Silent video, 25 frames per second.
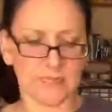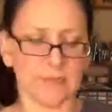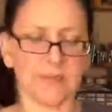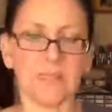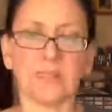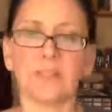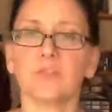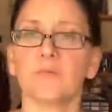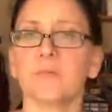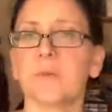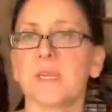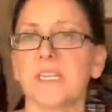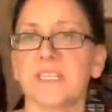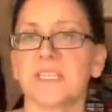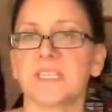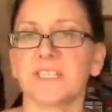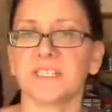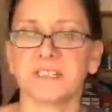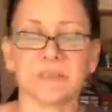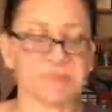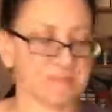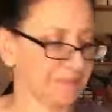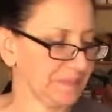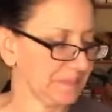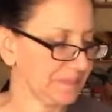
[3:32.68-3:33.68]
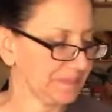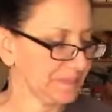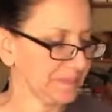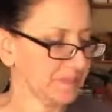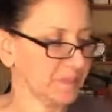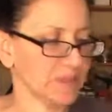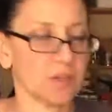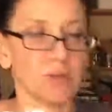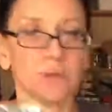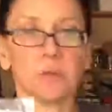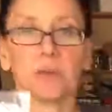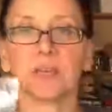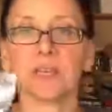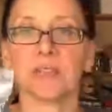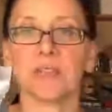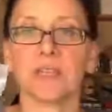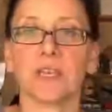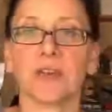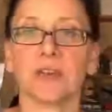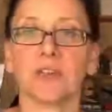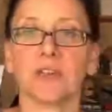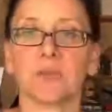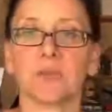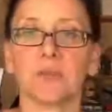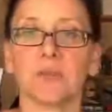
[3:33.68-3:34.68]
then you paint it. So here's the
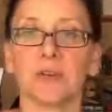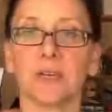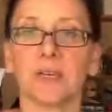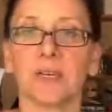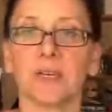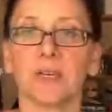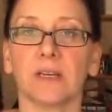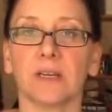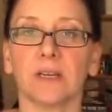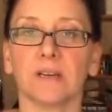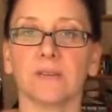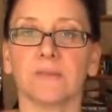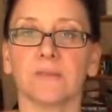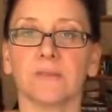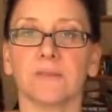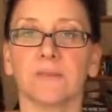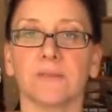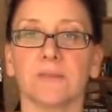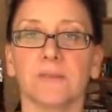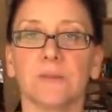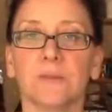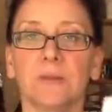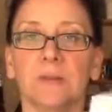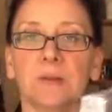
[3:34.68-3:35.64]
other brick of